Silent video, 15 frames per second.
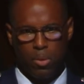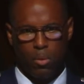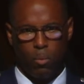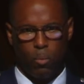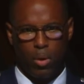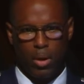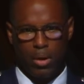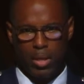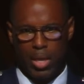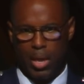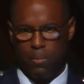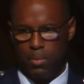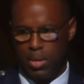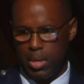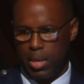where
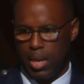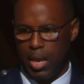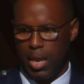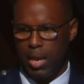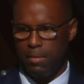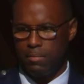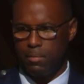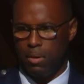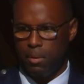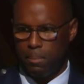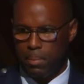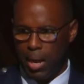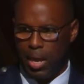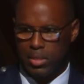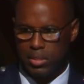can we have or
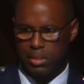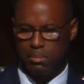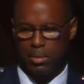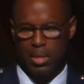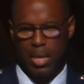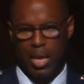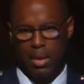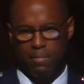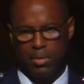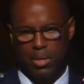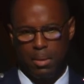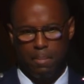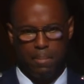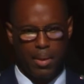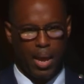possibly have an
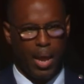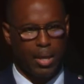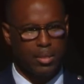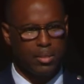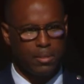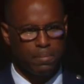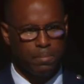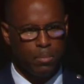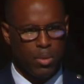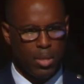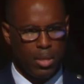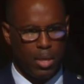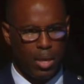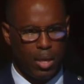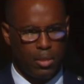impact?
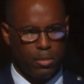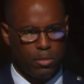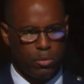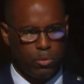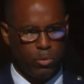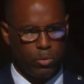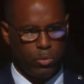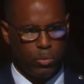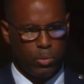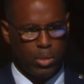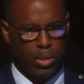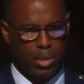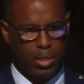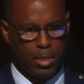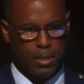And through
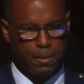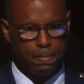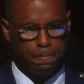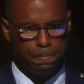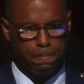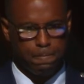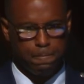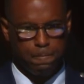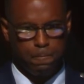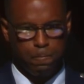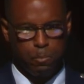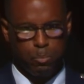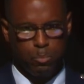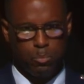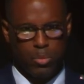
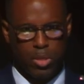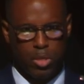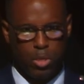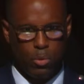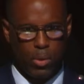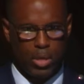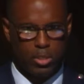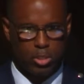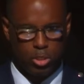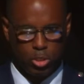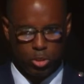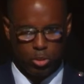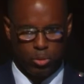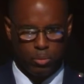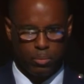
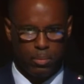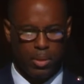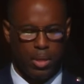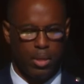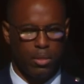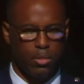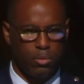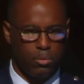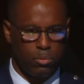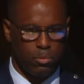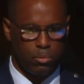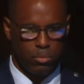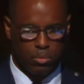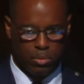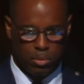USU and
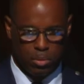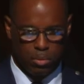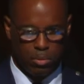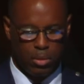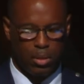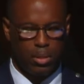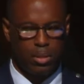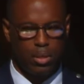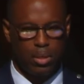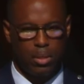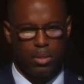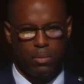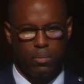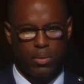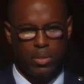through
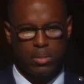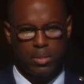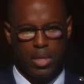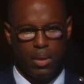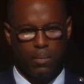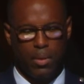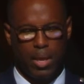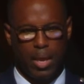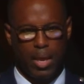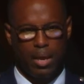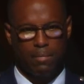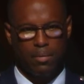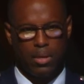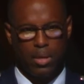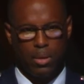the reach that we
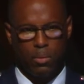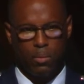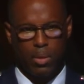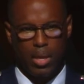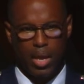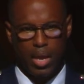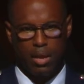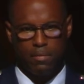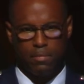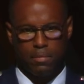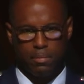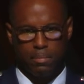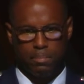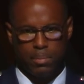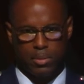
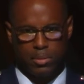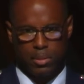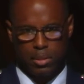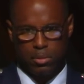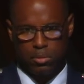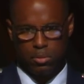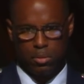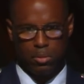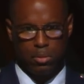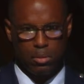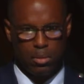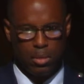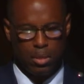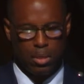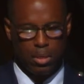have potential
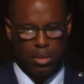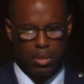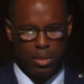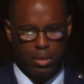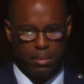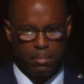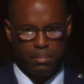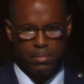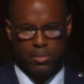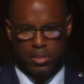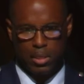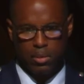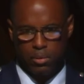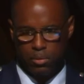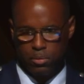
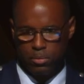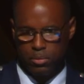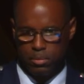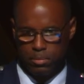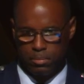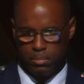centers